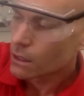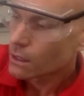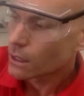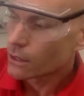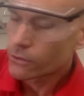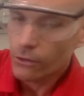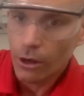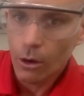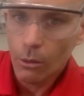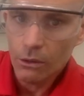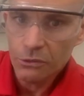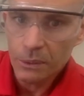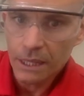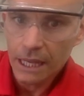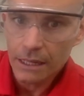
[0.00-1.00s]
And so
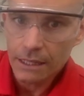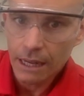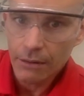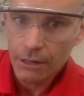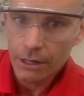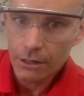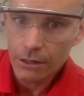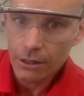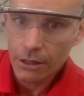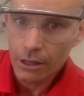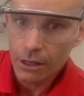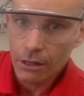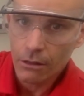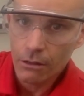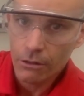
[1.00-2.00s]
once we get down here to
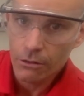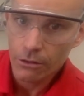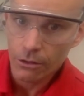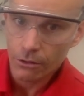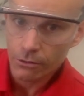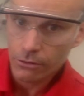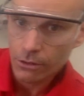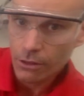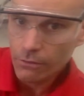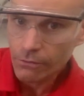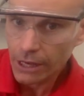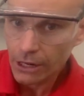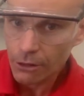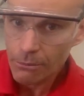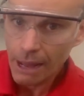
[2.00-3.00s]
the
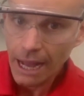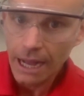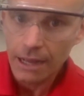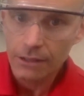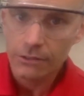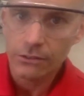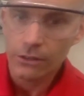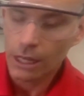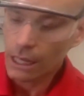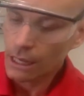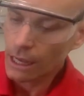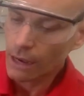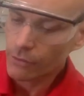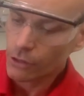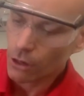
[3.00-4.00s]
final mass,
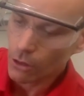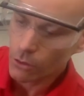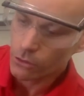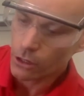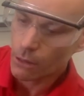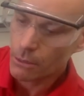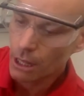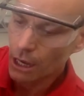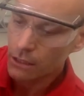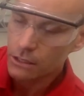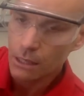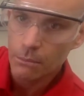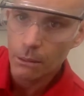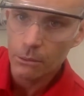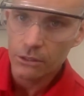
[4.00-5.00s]
after all those carbon
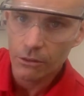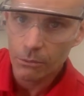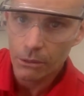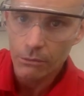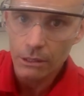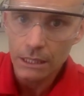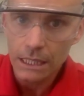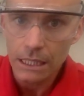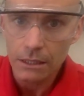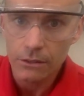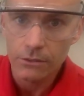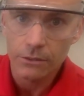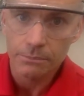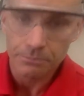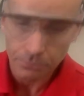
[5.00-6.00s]
dioxide bubbles have been
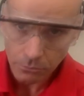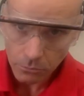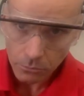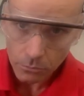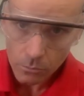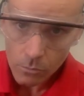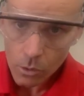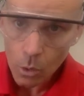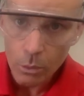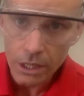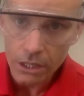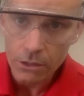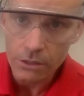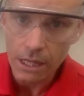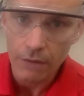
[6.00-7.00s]
released, we
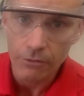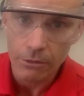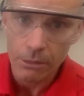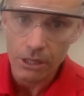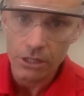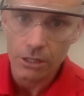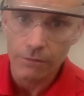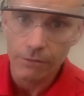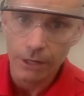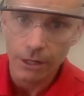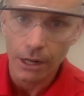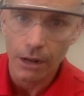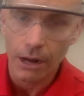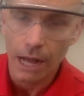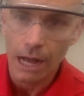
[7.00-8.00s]
can use that information to figure
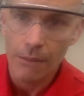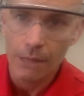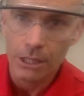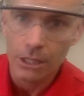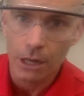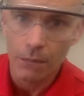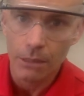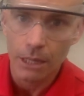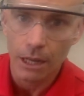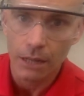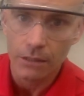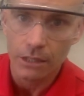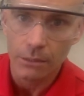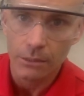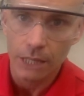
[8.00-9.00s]
out how much carbon
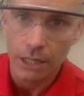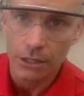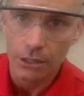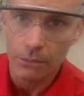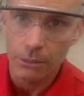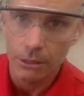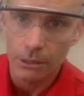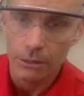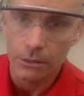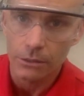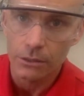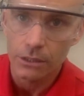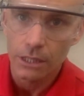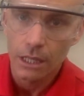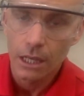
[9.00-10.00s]
dioxide was actually
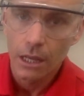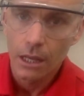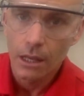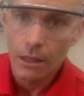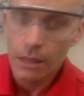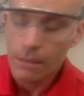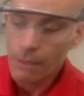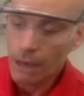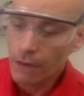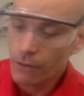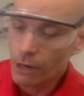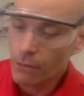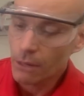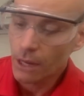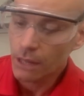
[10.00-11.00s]
produced. The amount of
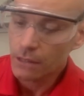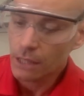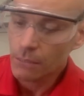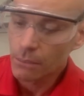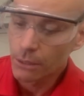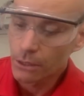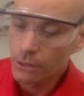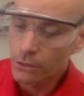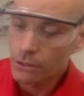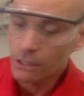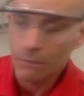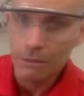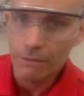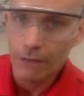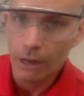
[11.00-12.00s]
carbon dioxide produced can
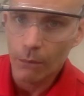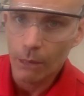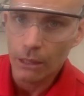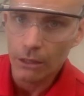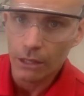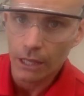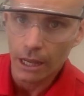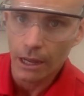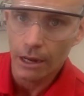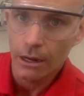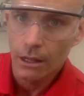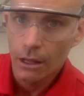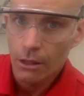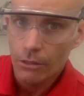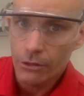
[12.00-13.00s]
be found by looking at
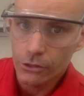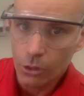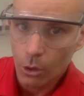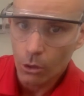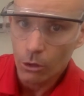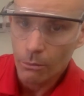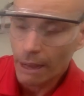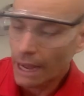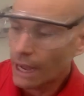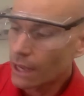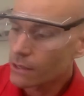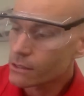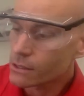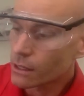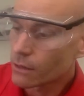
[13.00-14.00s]
the total
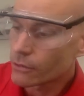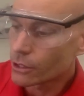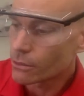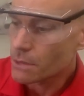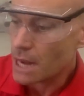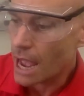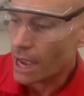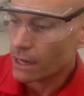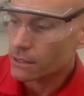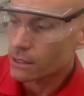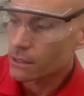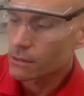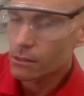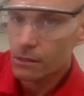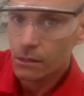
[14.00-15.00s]
mass of your
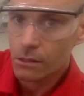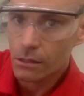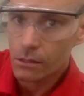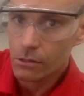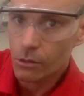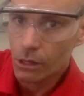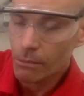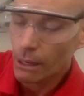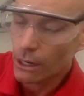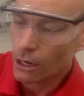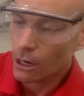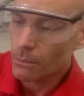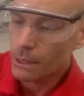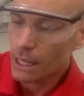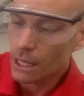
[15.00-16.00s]
reactants, the sodium
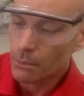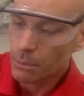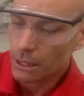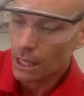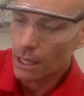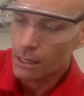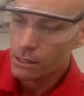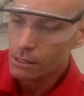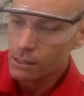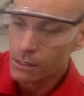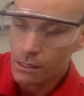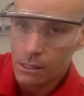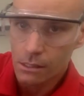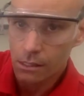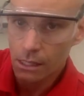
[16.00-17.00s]
bicarbonate plus
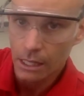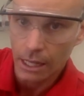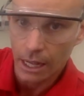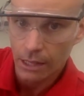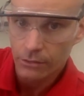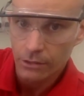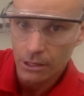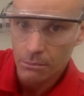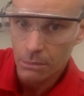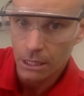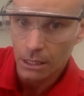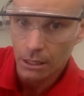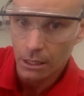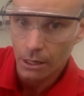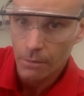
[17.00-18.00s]
the acetic acid and
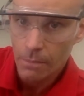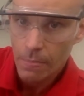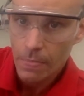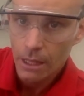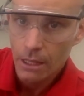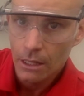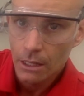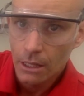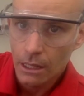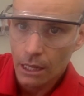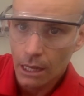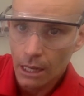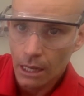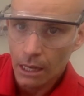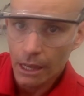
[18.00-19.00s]
beaker,
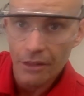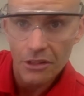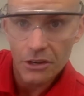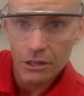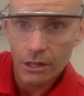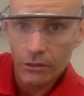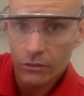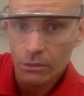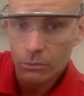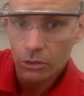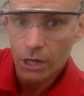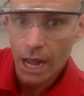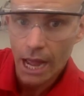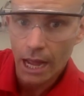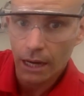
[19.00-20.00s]
and then you can
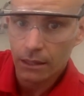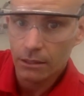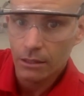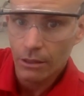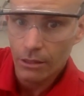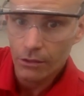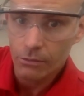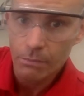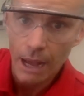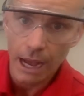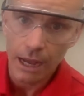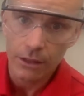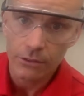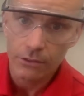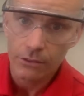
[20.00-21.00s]
subtract this
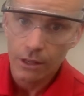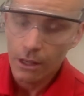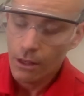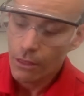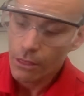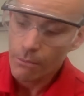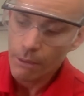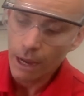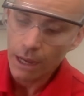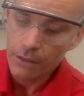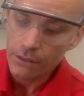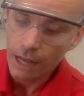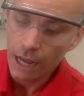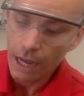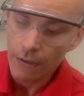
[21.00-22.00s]
mass, the
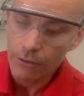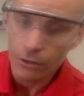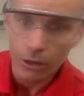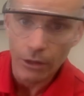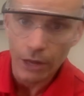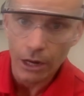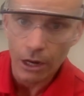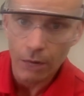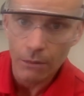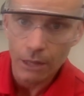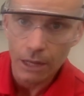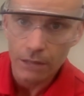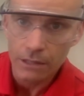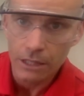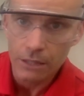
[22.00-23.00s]
mass after all that carbon
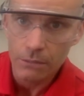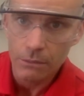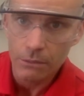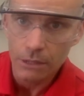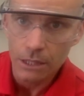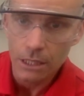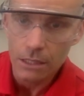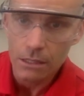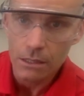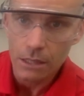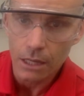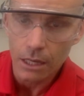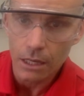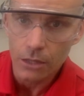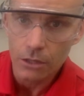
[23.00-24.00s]
dioxide has been released,
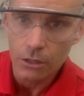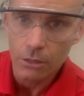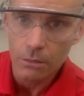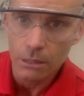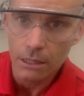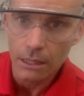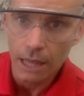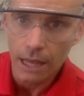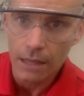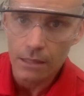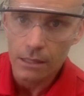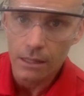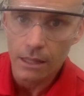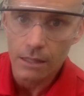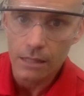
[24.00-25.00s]
and it should be less,
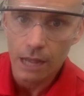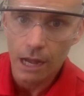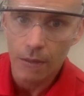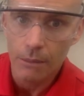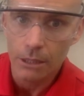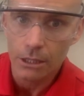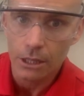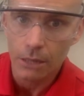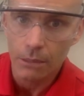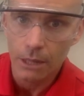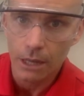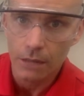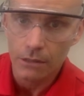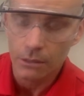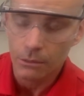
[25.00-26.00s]
and that's how much carbon
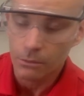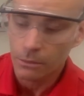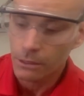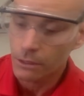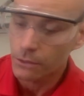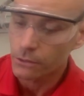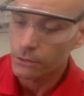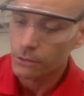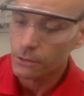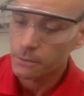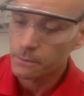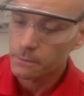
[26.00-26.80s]
dioxide was produced.